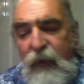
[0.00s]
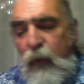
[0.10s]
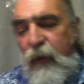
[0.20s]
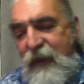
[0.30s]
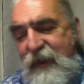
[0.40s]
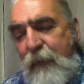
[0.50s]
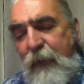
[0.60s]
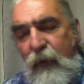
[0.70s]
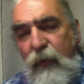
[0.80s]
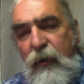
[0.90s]
to the
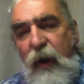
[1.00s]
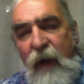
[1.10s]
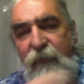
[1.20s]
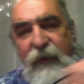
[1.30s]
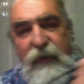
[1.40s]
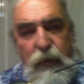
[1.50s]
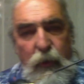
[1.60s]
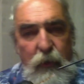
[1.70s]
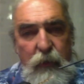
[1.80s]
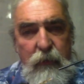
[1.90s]
typical coffee
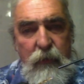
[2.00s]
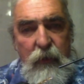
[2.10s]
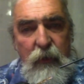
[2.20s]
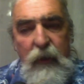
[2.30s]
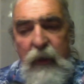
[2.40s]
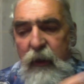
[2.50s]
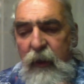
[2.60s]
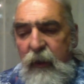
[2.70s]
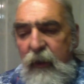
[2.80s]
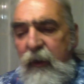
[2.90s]
stirrer,
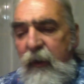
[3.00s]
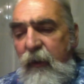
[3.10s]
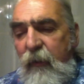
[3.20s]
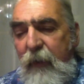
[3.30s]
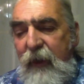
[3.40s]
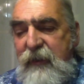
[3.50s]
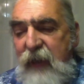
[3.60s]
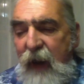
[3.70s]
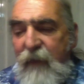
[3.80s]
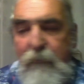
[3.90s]
the best
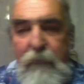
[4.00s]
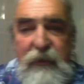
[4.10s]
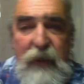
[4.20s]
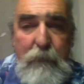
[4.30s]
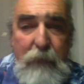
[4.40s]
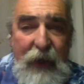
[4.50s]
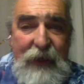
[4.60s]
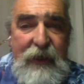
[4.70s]
side bit